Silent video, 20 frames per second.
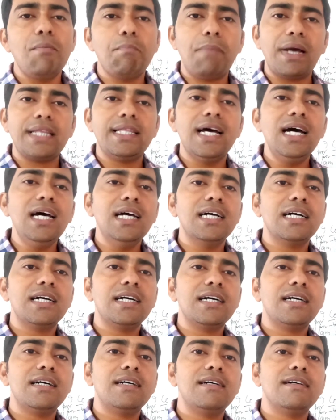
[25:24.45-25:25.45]
by the
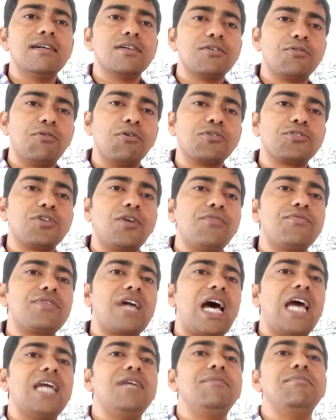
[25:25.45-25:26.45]
course of
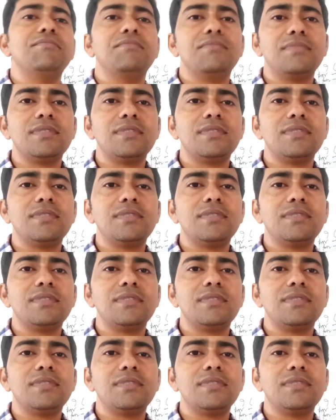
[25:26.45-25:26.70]
time,